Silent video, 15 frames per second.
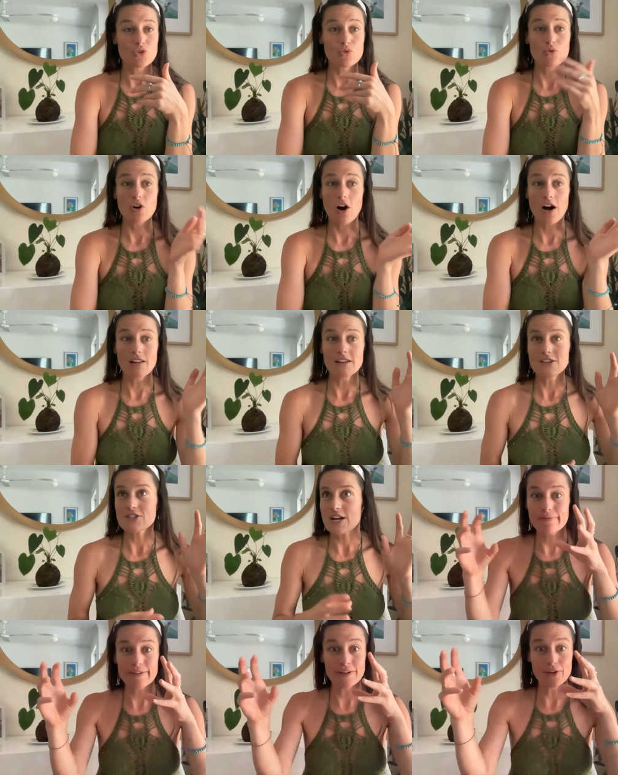through college,
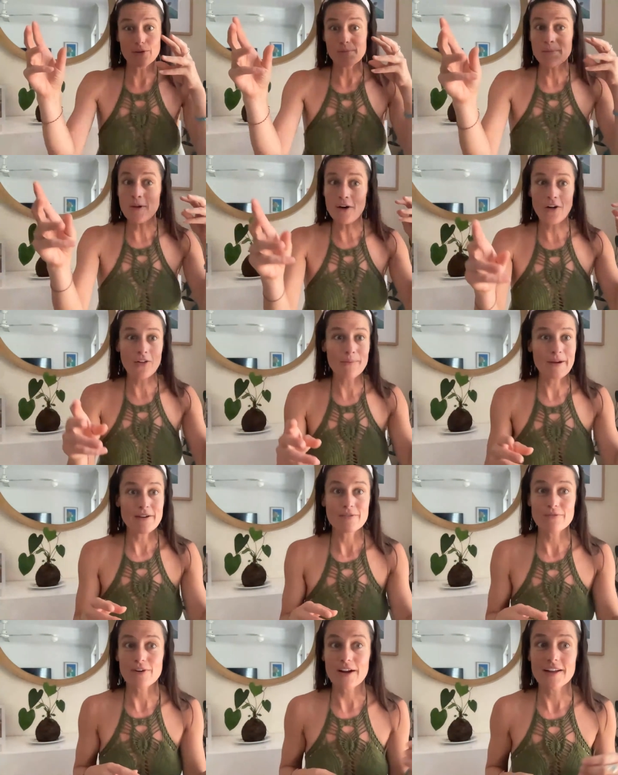film all my
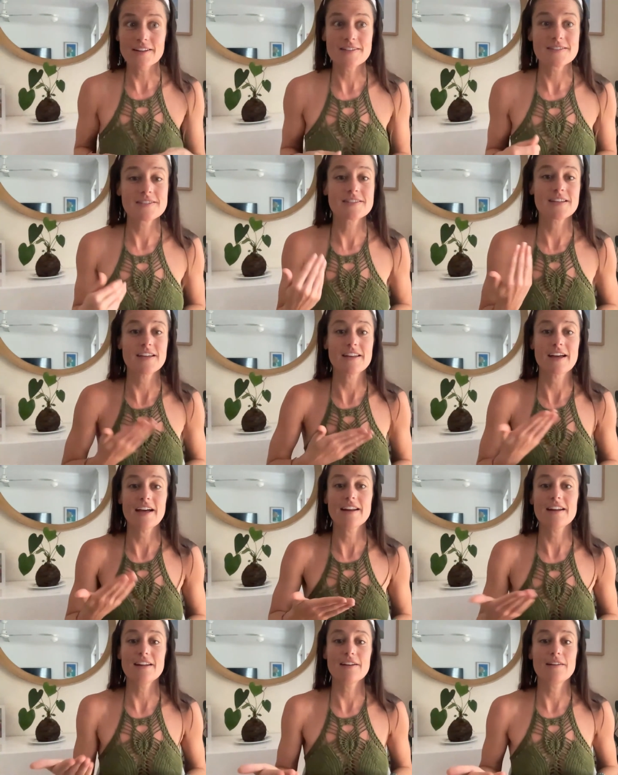friends and
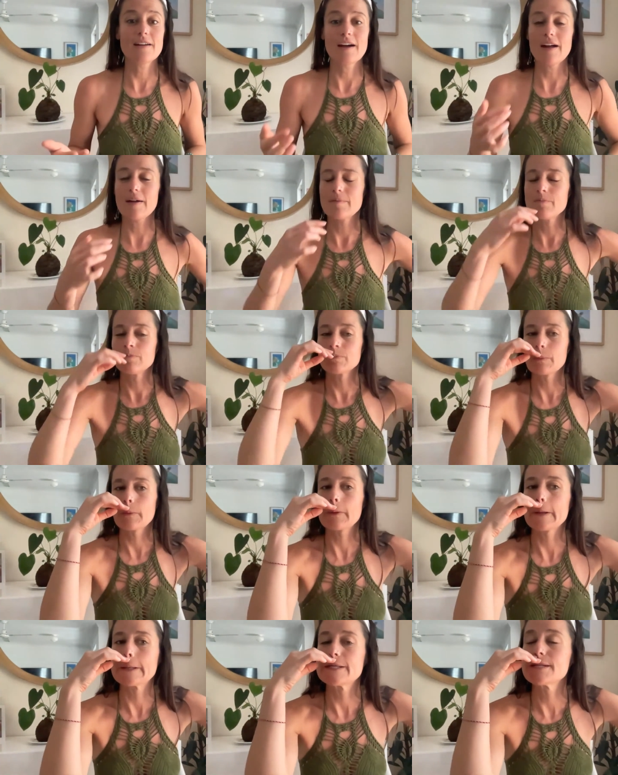edit it
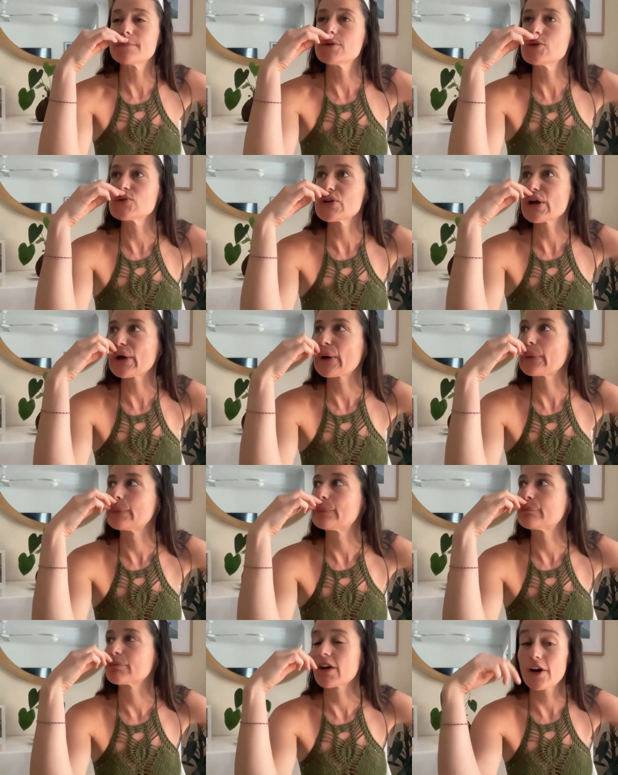to music,
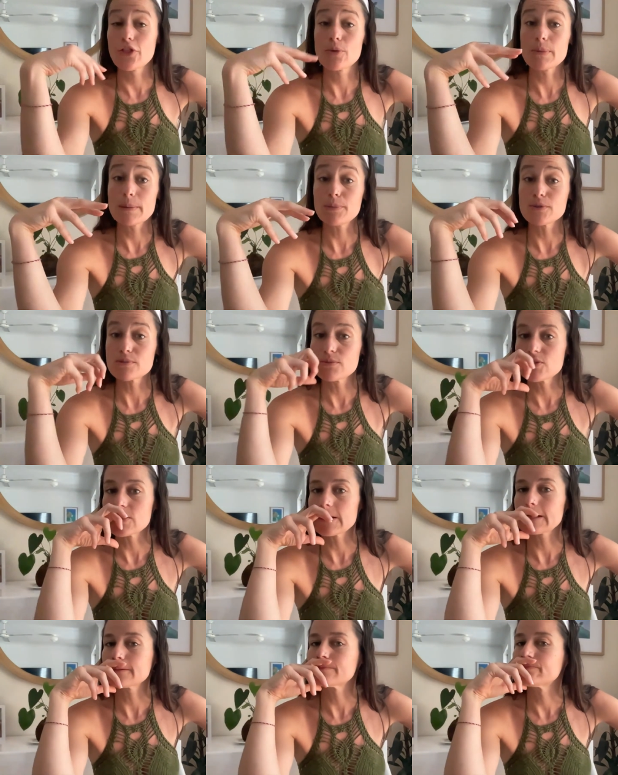other people's
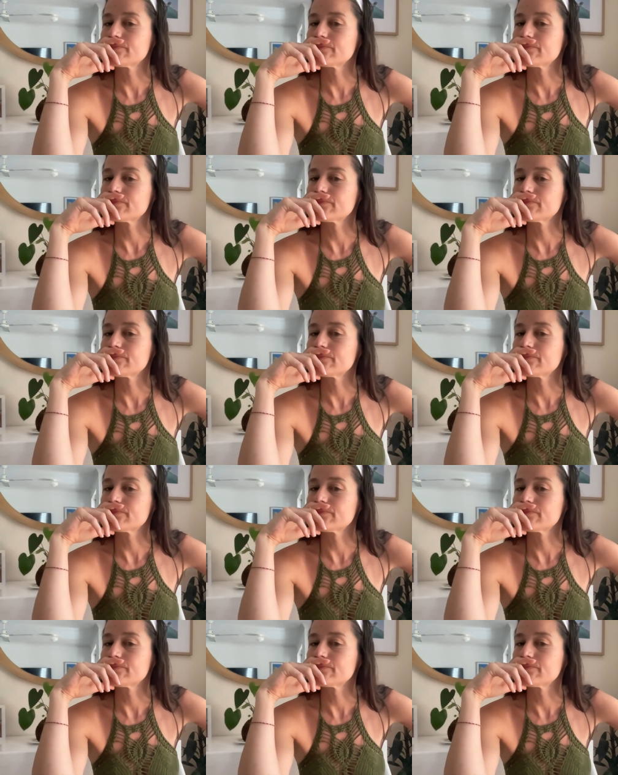music.